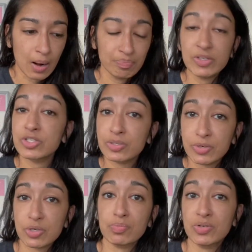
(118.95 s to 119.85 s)

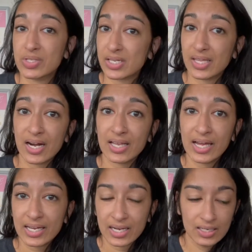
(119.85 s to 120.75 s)
instrumental music that I
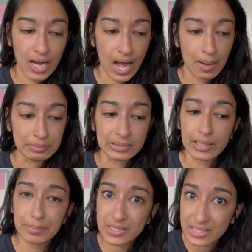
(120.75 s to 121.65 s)
like,
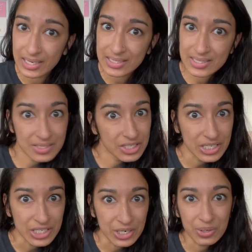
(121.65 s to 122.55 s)
lip syncs to
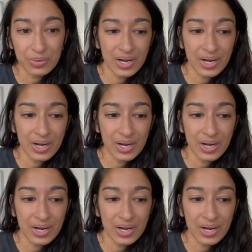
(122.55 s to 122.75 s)
do,